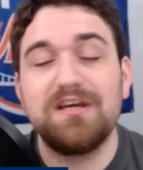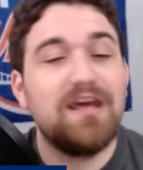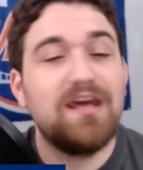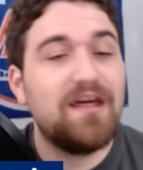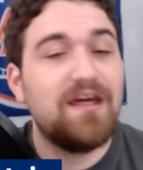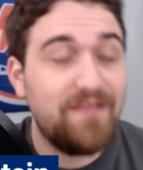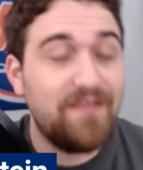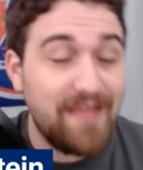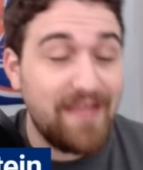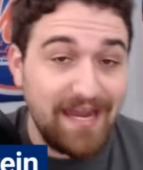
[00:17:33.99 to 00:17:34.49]

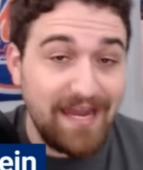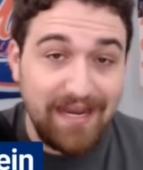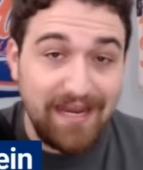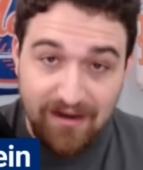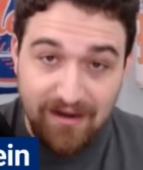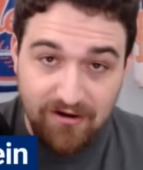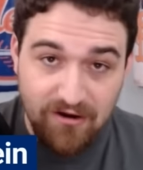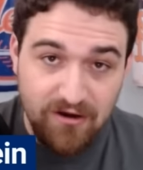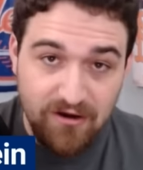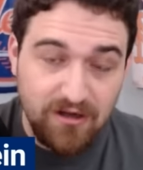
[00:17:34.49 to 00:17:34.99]
and that
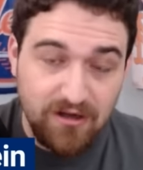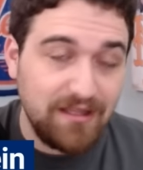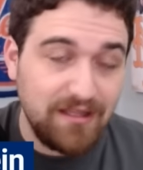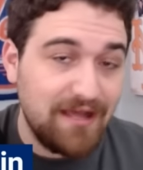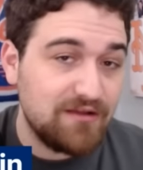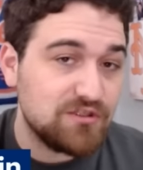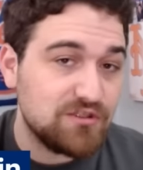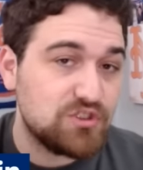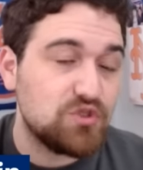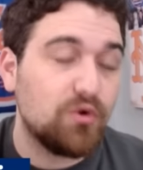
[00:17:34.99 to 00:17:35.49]
error
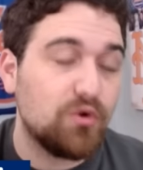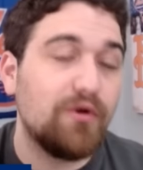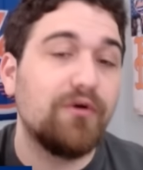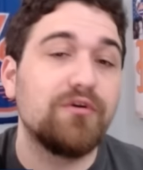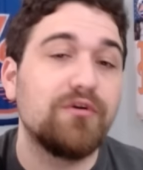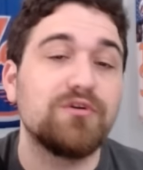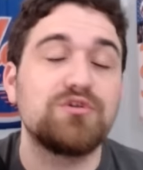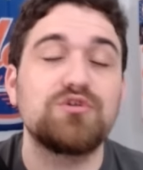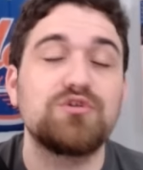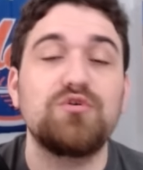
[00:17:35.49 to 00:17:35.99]
allows Doyle
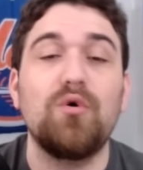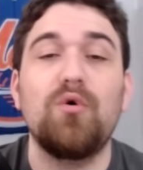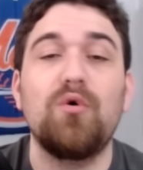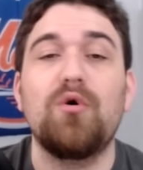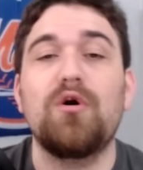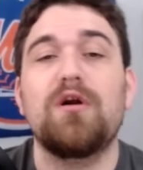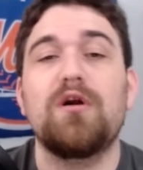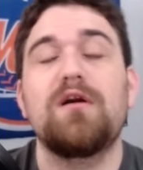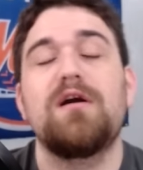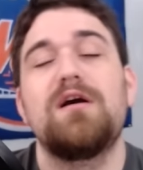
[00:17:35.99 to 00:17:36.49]
to
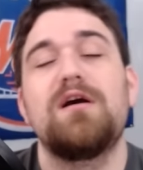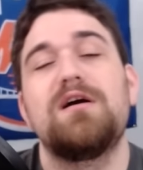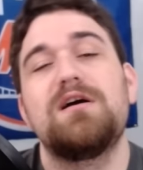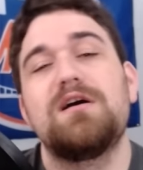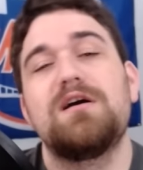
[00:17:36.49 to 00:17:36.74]
score.